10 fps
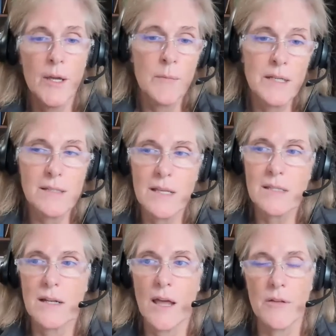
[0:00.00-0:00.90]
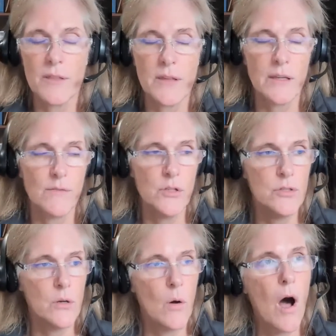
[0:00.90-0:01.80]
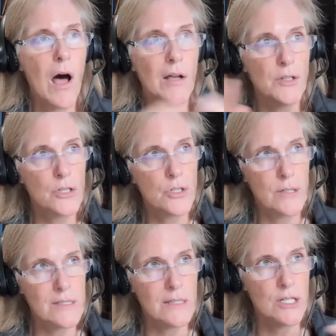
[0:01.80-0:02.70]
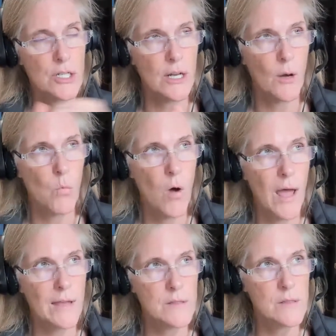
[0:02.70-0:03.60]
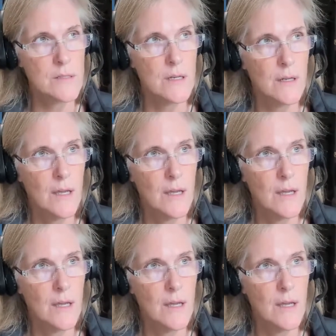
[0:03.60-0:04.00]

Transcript: Because that's another thing. If you do all your translation at once,